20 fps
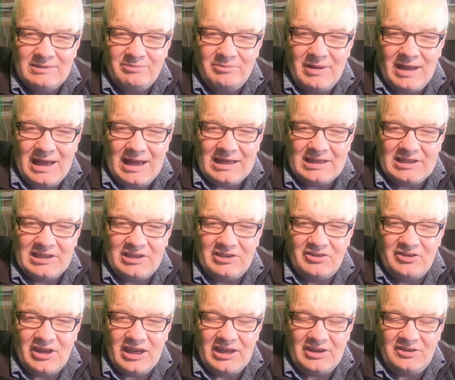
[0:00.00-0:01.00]

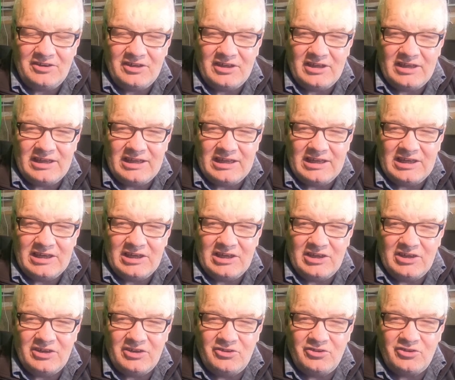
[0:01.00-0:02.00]
marking done
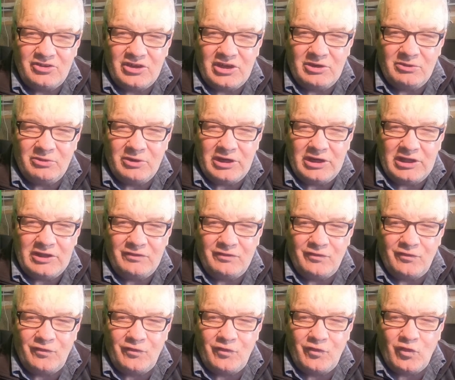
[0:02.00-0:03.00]
and get ready
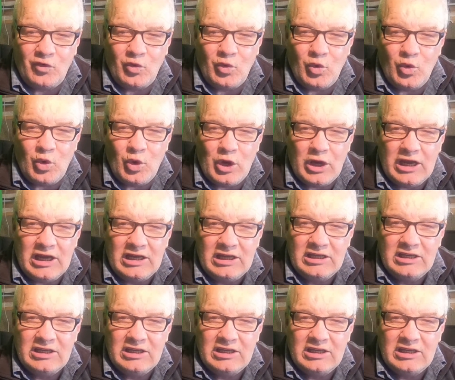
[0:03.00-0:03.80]
for